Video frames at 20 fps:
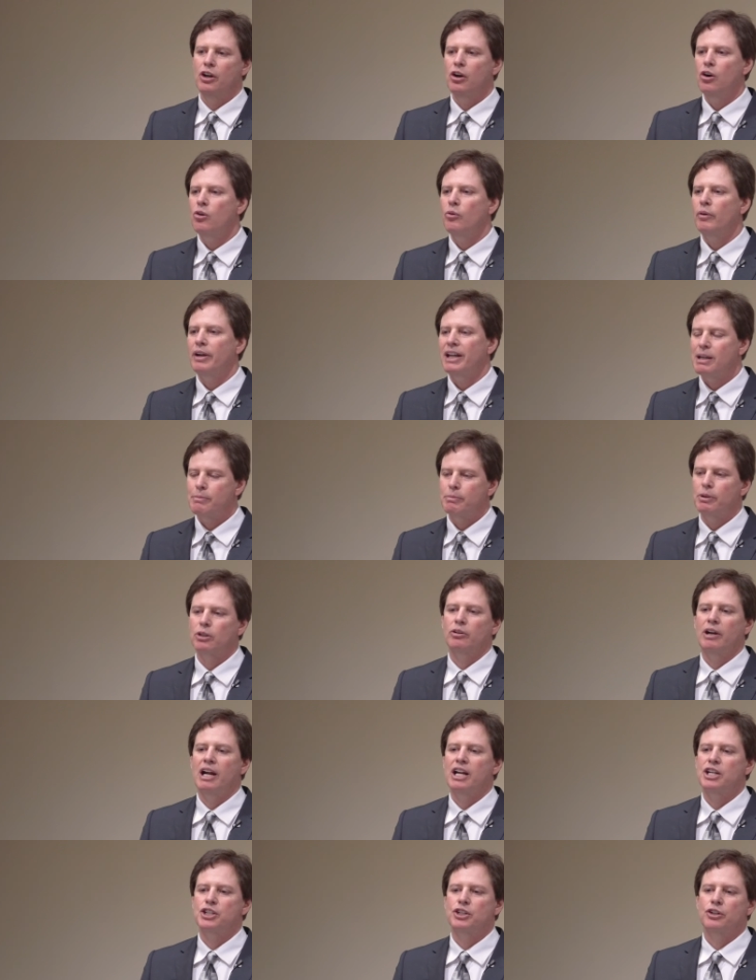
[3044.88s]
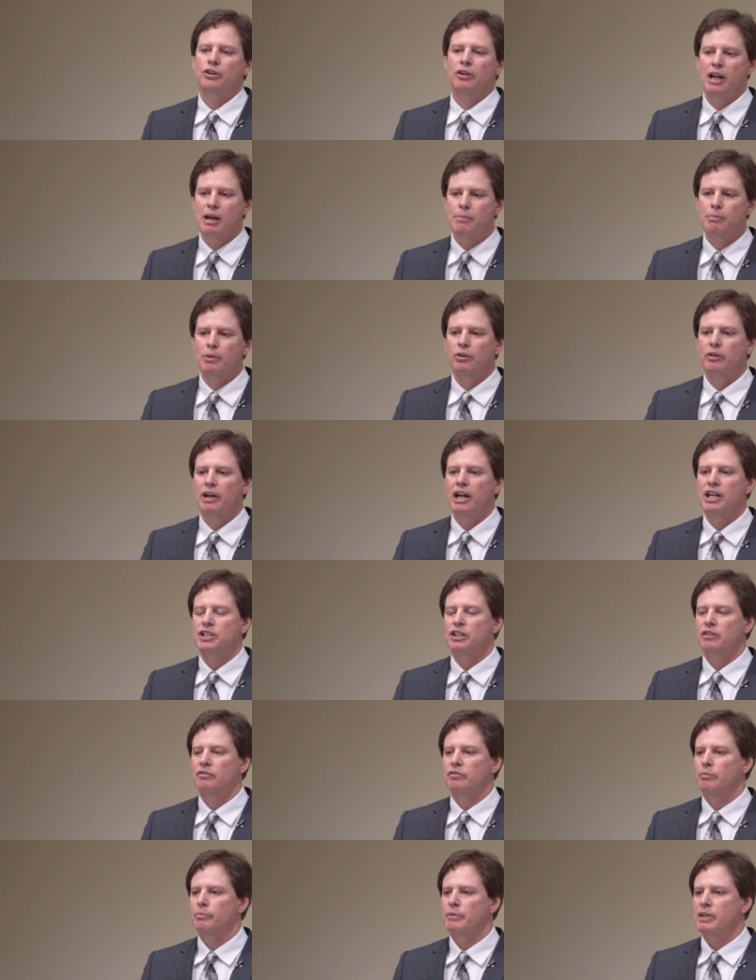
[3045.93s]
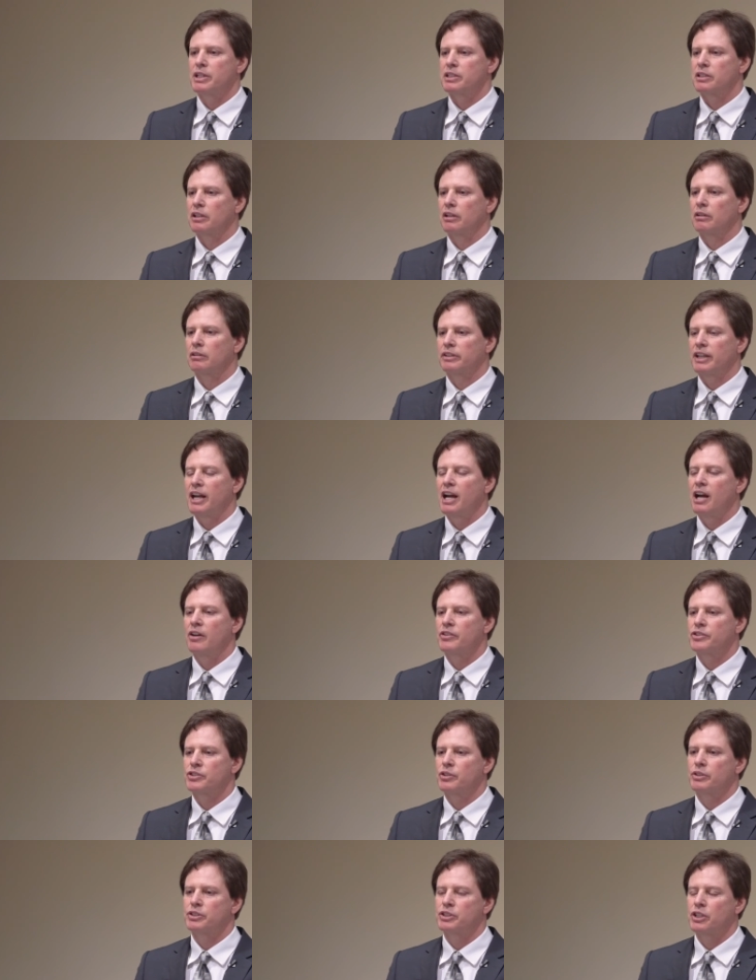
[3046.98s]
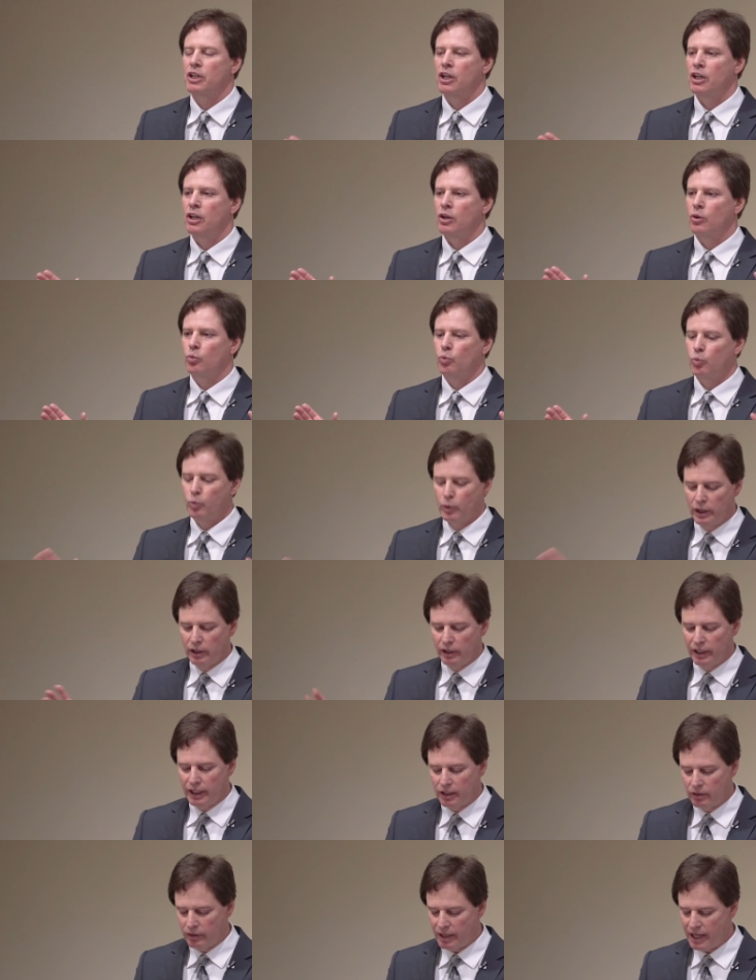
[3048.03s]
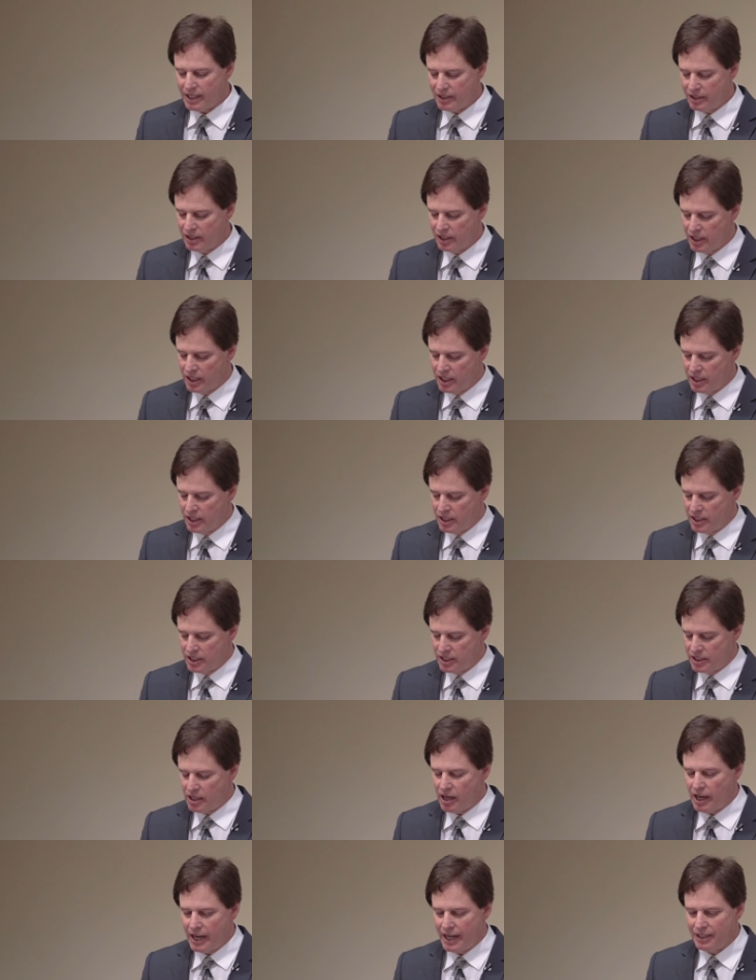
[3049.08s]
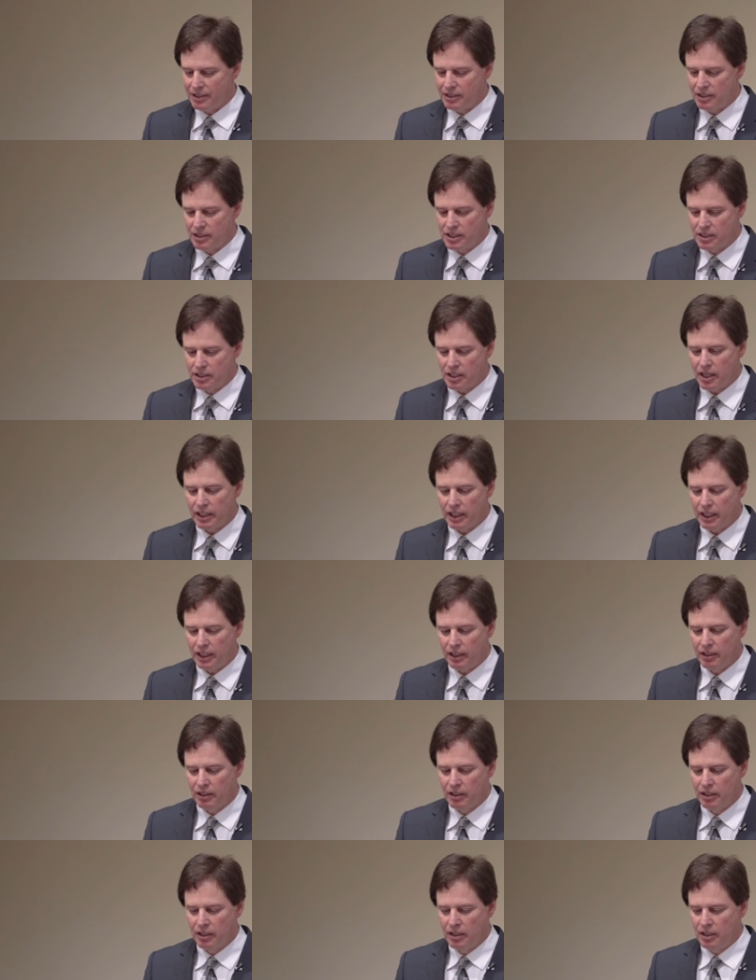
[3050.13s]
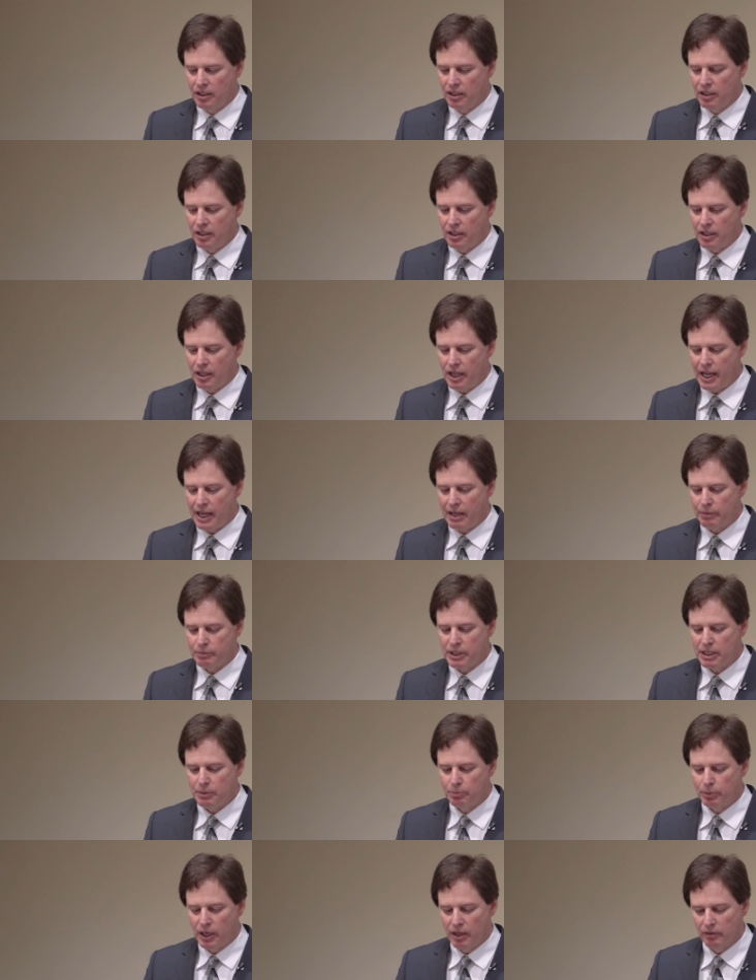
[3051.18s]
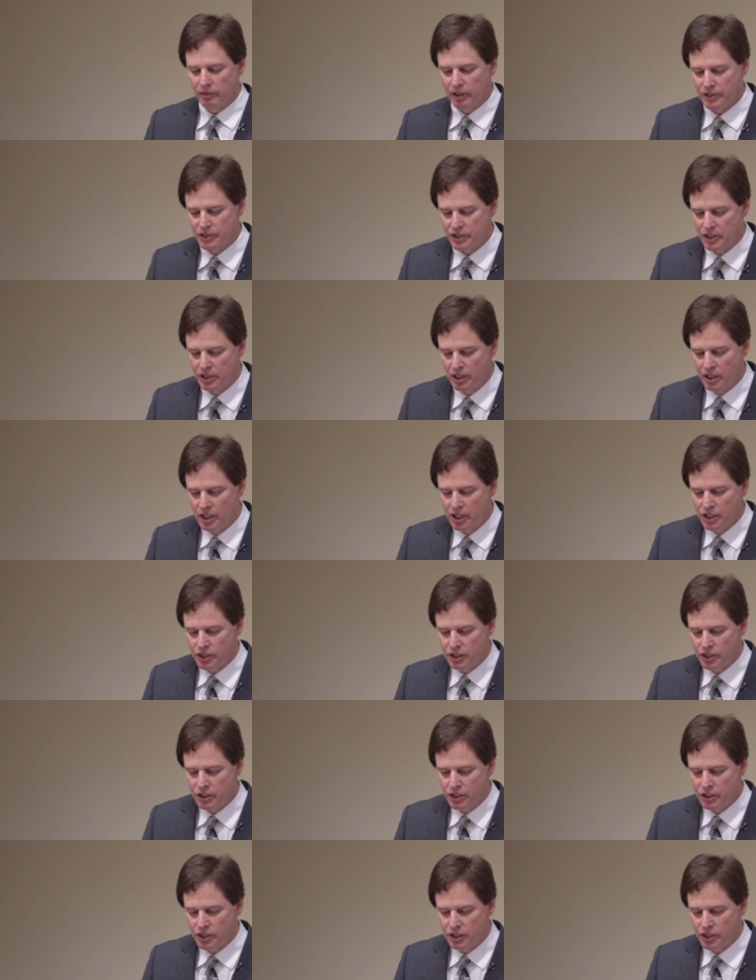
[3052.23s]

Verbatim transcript: no immigration or emigration from this little town. So it's really great site to study AMD prevalence.